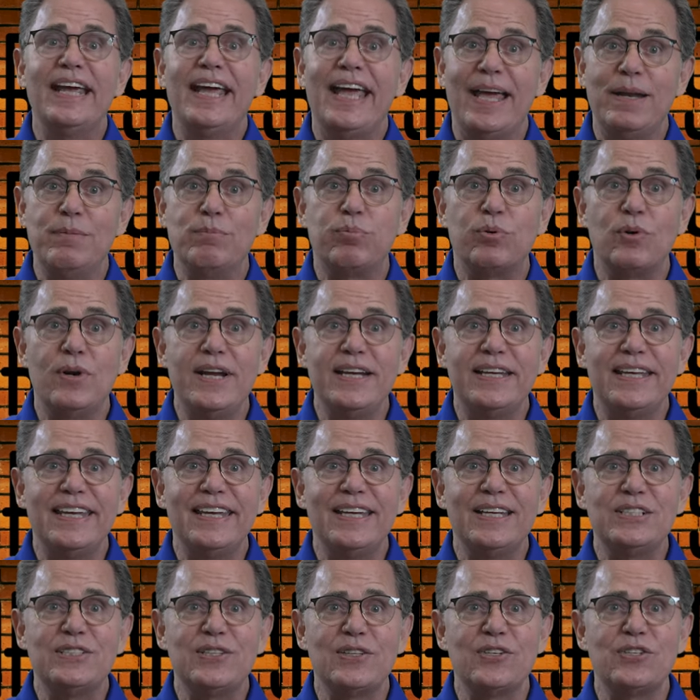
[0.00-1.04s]
And breaking
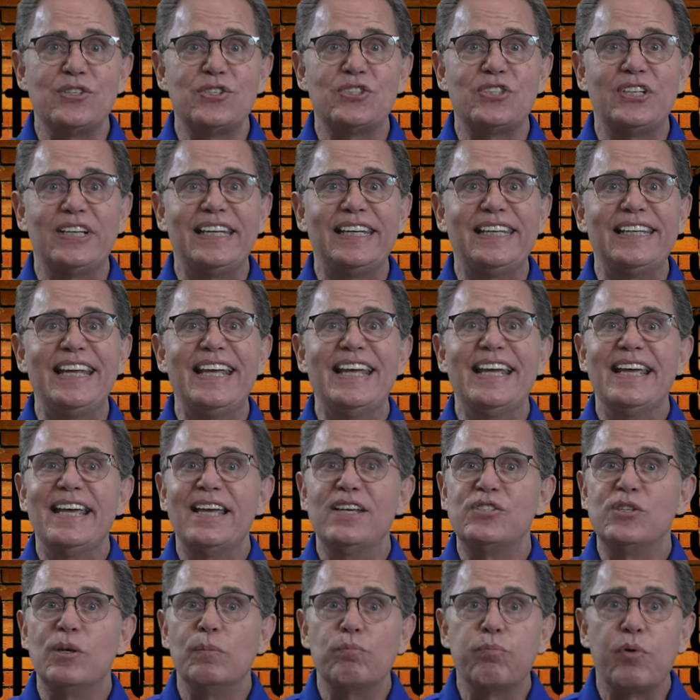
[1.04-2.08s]
into the scene
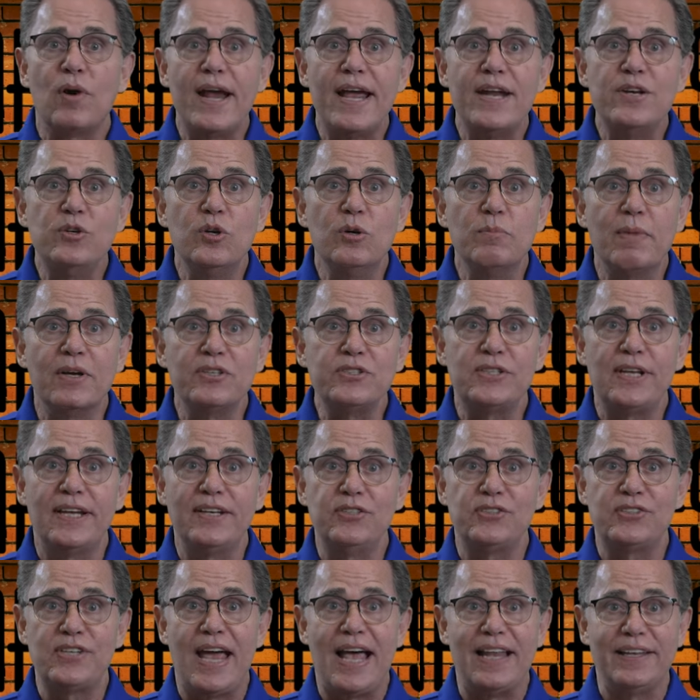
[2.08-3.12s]
is the brand new Mustang
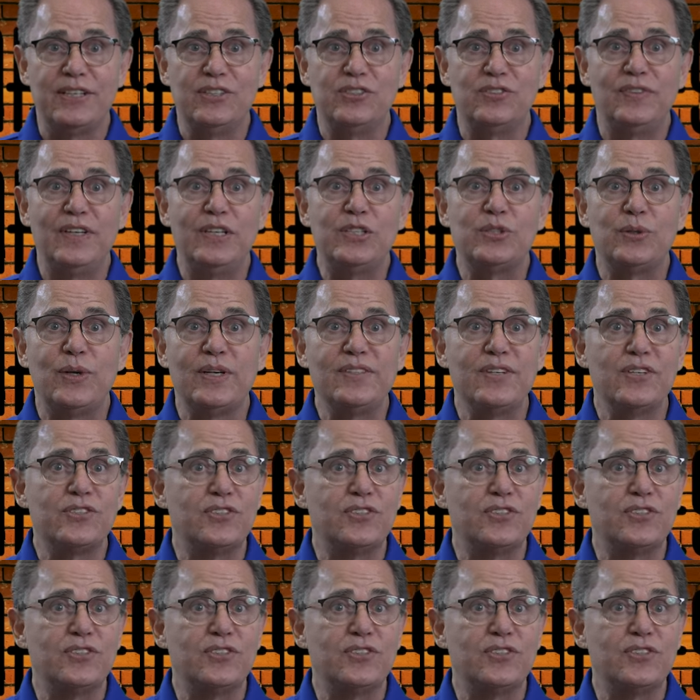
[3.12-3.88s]
Sally's, featuring the